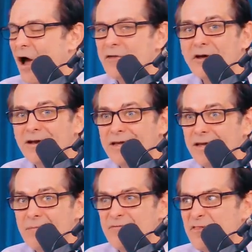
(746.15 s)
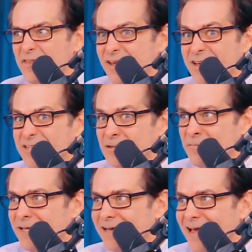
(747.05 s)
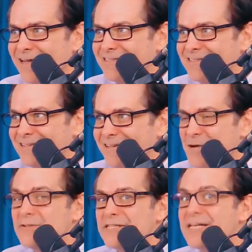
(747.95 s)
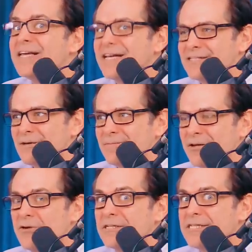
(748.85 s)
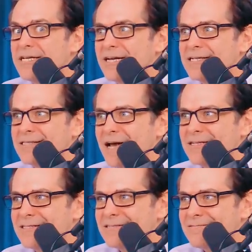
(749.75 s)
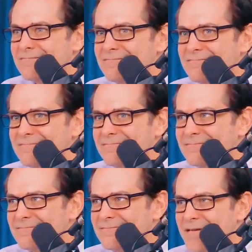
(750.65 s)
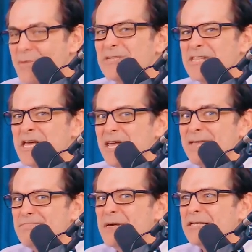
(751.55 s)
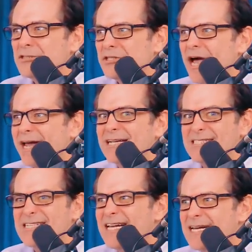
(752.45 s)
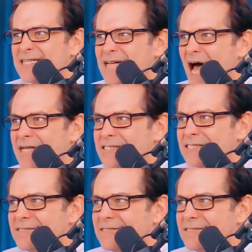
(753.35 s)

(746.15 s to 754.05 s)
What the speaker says: Are they going to get him for thinking something next? He was thinking something. You could see it in his eyes. He was thinking bitch. I could see it in his eyes.